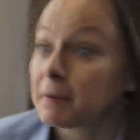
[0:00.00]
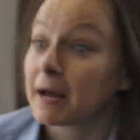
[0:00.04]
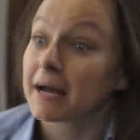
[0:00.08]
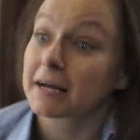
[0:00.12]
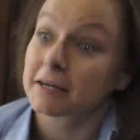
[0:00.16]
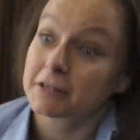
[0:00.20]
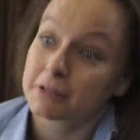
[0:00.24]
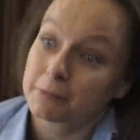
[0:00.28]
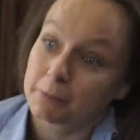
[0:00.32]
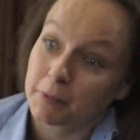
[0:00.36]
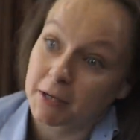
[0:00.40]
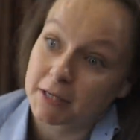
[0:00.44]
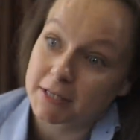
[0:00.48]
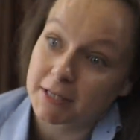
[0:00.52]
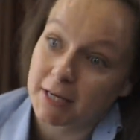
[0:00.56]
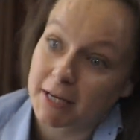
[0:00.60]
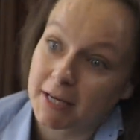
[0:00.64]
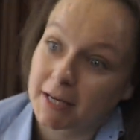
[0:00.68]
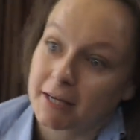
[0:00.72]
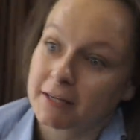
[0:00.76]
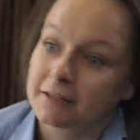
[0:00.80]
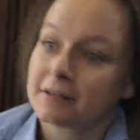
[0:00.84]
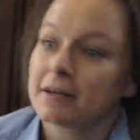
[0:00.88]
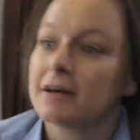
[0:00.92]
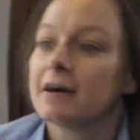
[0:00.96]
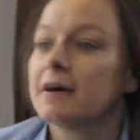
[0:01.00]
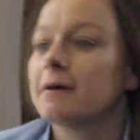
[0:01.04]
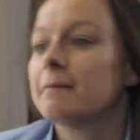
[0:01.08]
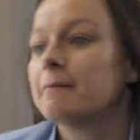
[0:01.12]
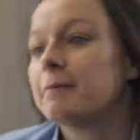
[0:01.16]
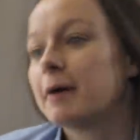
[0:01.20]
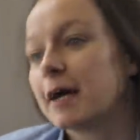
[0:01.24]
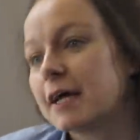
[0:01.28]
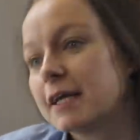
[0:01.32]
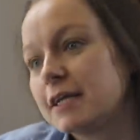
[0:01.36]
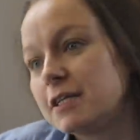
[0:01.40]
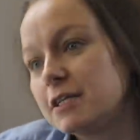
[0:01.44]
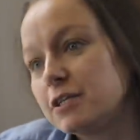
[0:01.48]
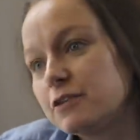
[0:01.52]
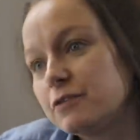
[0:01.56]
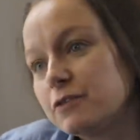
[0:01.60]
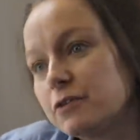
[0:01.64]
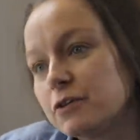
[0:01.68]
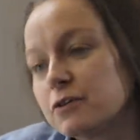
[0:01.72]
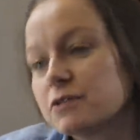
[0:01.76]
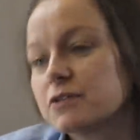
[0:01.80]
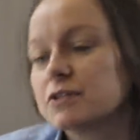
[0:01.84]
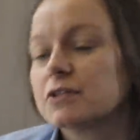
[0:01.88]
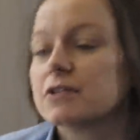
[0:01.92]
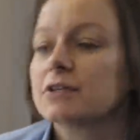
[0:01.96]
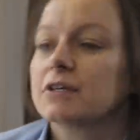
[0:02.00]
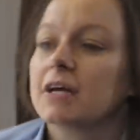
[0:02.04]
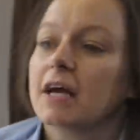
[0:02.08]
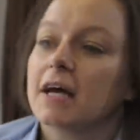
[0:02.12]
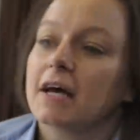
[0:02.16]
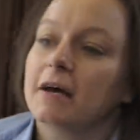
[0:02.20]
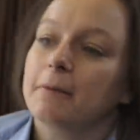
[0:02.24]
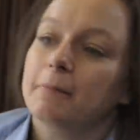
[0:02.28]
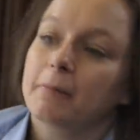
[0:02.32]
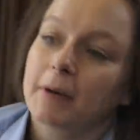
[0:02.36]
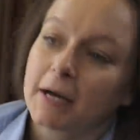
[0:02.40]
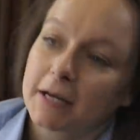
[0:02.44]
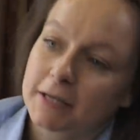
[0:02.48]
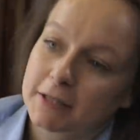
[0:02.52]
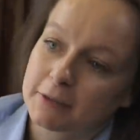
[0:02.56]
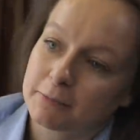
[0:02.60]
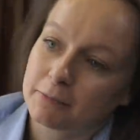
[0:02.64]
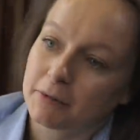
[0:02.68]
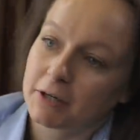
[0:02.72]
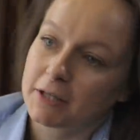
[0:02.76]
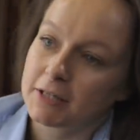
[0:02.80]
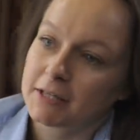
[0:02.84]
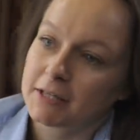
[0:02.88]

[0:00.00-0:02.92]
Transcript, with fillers: Back to my dad, back into foster care, back to my